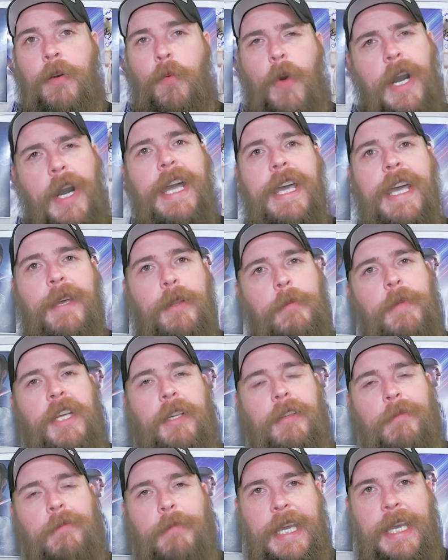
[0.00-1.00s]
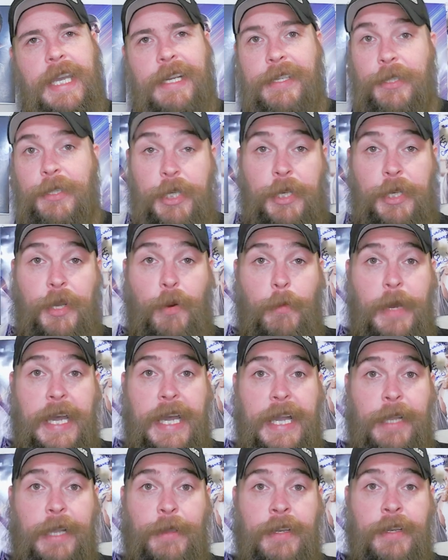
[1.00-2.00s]
Why in the middle of May did she go
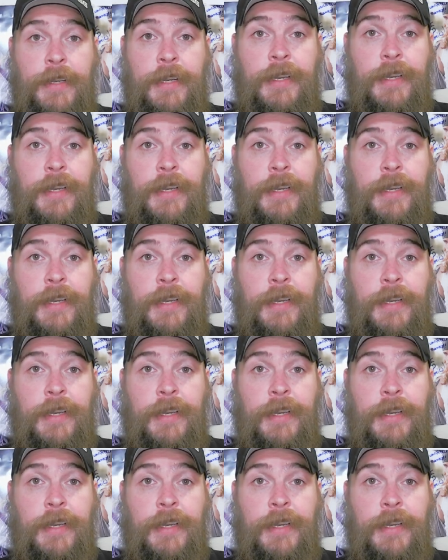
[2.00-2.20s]
back